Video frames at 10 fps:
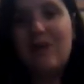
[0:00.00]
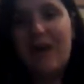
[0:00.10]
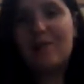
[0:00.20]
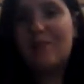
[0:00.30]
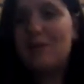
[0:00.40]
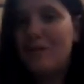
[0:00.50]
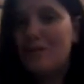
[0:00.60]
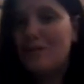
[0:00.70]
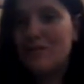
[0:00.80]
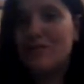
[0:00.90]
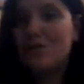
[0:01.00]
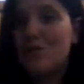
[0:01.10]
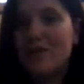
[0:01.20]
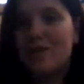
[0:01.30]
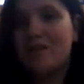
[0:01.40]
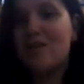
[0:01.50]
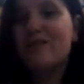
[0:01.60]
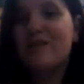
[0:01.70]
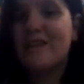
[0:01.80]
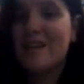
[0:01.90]
I'm only missing one toy, so
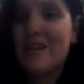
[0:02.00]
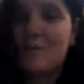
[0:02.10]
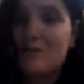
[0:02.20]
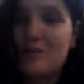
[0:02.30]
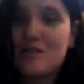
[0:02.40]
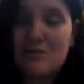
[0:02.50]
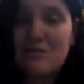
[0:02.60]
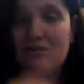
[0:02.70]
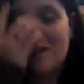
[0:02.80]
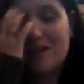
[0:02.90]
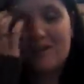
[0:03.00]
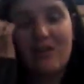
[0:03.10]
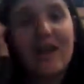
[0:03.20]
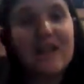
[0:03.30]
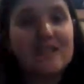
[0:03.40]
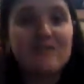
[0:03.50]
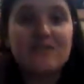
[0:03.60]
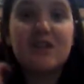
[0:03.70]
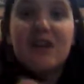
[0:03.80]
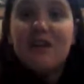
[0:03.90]
hopefully I can get it pretty soon before it gets all
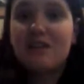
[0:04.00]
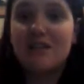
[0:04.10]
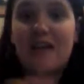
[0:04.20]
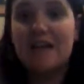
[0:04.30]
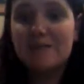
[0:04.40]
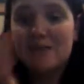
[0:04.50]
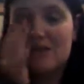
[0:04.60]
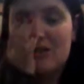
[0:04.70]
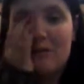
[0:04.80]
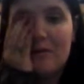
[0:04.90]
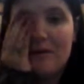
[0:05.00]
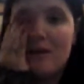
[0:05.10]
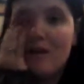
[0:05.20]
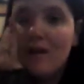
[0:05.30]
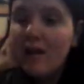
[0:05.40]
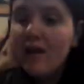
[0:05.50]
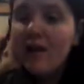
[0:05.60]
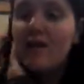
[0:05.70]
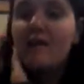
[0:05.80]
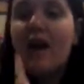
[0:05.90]
hectic for last minute shopping.
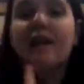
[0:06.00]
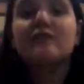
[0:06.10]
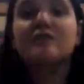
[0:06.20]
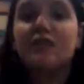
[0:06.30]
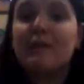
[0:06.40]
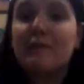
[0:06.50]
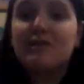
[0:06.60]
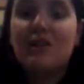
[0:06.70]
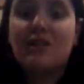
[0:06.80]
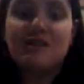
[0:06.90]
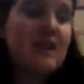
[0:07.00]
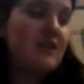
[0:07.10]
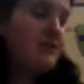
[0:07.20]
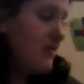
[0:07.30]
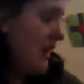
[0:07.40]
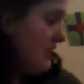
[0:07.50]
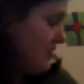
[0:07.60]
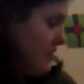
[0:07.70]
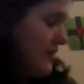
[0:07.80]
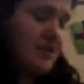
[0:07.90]
I usually get my dog stuff
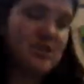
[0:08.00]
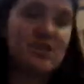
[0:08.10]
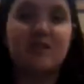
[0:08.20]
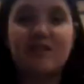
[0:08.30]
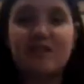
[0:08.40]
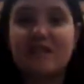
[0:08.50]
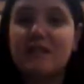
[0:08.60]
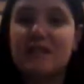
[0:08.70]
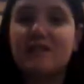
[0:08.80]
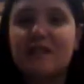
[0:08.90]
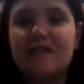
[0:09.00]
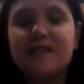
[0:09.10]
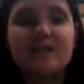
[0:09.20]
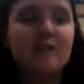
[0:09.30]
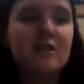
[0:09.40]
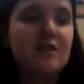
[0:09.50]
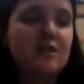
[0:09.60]
kind of like during the sale season.